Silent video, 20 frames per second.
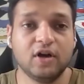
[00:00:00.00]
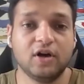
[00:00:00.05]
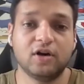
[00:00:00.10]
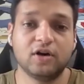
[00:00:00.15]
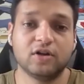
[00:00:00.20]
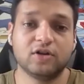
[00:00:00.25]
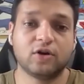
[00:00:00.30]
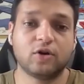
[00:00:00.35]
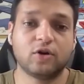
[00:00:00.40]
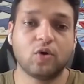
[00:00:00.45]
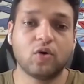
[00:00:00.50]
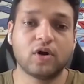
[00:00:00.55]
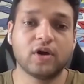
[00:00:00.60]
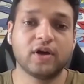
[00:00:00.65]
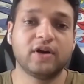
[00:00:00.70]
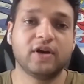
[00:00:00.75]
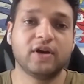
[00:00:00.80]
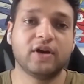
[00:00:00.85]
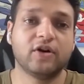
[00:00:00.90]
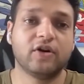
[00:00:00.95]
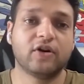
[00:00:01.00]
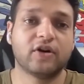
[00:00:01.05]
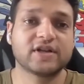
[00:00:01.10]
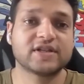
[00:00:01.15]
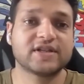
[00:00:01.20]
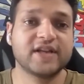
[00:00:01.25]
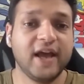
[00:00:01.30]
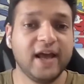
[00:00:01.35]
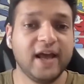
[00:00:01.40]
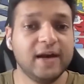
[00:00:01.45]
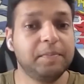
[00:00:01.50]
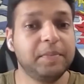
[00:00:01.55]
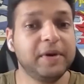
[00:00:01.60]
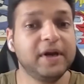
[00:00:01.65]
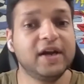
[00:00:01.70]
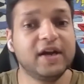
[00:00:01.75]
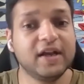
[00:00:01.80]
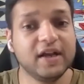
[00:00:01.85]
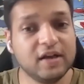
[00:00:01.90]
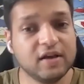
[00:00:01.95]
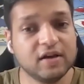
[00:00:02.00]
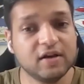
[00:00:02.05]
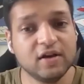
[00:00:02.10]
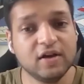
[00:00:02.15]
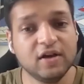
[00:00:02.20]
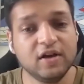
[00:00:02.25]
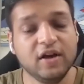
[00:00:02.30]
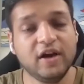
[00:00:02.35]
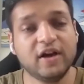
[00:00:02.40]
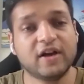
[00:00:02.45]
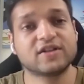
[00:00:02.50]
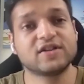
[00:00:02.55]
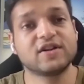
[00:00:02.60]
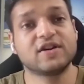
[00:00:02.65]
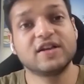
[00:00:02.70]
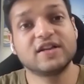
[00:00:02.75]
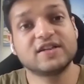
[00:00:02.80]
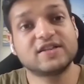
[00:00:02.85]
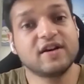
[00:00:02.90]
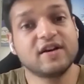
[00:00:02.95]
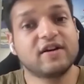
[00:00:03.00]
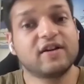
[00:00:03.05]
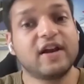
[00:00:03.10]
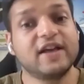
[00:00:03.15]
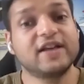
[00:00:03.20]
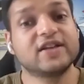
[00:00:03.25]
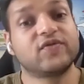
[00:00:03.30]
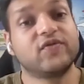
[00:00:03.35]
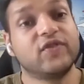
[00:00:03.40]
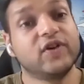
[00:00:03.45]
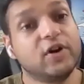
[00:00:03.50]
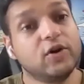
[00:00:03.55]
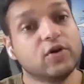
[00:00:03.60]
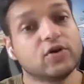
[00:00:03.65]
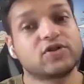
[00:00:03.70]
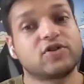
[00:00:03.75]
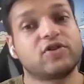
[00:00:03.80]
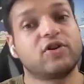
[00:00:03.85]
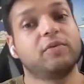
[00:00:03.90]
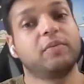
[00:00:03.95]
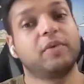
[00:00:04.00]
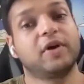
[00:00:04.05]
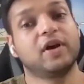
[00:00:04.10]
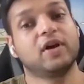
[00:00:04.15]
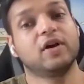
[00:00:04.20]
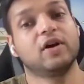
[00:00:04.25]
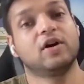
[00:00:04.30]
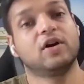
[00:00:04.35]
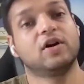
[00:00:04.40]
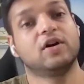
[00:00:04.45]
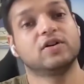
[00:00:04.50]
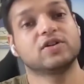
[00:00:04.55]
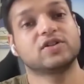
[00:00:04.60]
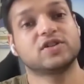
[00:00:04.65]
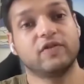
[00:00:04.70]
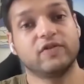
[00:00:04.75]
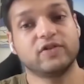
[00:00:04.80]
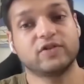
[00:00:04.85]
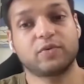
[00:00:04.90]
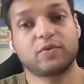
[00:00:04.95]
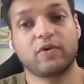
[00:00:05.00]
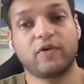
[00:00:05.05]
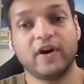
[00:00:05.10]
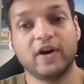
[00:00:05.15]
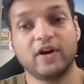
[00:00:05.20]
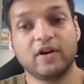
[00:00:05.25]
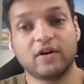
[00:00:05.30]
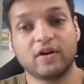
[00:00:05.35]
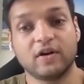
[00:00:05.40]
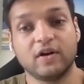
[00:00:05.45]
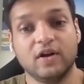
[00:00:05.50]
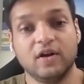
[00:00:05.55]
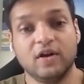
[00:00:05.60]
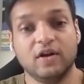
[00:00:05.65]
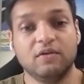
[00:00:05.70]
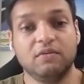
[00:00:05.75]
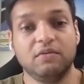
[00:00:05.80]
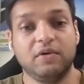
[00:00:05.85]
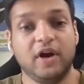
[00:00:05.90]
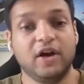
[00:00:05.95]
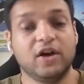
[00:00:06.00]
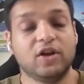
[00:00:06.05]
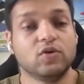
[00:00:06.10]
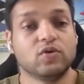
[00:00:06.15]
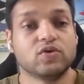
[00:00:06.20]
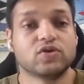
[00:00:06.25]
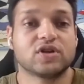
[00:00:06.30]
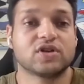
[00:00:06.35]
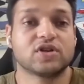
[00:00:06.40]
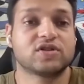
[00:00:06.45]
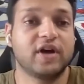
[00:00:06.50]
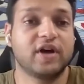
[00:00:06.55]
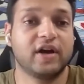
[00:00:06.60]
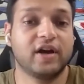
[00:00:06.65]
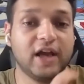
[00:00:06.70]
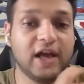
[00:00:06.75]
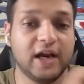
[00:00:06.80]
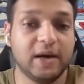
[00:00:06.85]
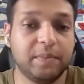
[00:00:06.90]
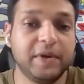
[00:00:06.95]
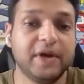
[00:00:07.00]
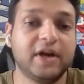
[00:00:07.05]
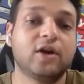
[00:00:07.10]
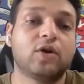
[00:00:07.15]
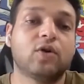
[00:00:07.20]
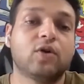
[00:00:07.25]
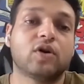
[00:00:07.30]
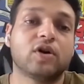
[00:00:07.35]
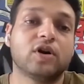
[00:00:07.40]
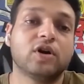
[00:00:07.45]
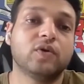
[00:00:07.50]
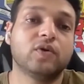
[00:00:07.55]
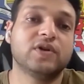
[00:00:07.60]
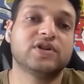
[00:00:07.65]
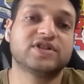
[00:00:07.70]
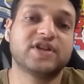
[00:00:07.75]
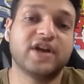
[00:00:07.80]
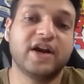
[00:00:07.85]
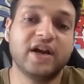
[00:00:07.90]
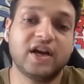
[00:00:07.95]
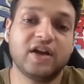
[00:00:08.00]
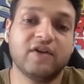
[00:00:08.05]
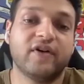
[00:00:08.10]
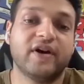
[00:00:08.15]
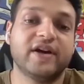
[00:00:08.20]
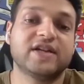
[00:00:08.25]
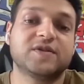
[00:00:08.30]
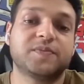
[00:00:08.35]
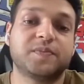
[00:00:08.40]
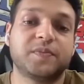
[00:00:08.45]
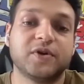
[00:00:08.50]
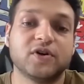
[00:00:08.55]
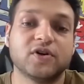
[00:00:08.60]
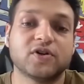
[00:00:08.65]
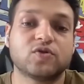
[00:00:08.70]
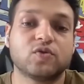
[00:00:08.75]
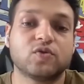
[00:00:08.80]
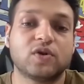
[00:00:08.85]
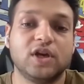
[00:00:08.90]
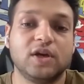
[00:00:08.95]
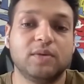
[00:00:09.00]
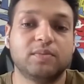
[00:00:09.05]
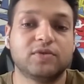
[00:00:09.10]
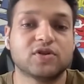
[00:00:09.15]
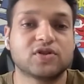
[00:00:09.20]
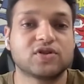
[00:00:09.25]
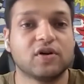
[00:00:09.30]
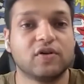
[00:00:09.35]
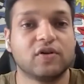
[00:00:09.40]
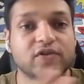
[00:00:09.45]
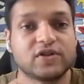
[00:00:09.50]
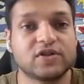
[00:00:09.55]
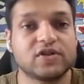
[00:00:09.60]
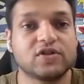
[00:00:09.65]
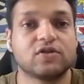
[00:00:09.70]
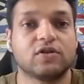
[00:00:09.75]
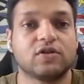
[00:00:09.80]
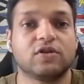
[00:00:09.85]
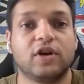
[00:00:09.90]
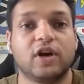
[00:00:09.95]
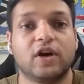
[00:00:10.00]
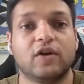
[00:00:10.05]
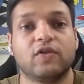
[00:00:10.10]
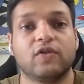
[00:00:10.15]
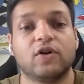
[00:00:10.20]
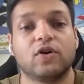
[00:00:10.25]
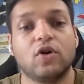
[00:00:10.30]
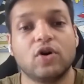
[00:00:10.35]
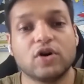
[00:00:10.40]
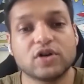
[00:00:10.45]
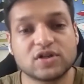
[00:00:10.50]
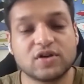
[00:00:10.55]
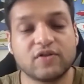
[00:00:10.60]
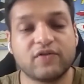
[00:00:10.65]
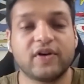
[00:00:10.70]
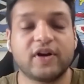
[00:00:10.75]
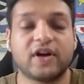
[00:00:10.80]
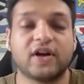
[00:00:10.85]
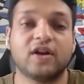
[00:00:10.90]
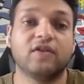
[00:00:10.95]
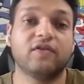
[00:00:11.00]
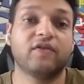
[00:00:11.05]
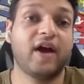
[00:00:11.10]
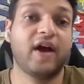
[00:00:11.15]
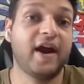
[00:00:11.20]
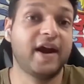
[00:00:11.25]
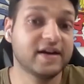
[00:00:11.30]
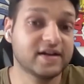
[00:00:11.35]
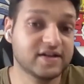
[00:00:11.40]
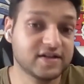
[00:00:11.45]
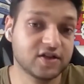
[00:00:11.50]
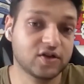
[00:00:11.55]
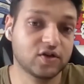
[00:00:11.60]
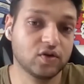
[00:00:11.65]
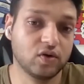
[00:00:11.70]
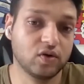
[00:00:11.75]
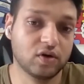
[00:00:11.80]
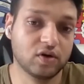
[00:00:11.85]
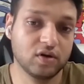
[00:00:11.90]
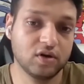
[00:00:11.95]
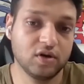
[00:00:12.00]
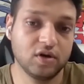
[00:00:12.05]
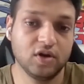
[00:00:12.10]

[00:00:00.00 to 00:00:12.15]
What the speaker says: The token here is LPT. It is a decentralized video streaming service provider, and uses that LPT token to incentivize peers to keep the services on the network cost-effective and secure.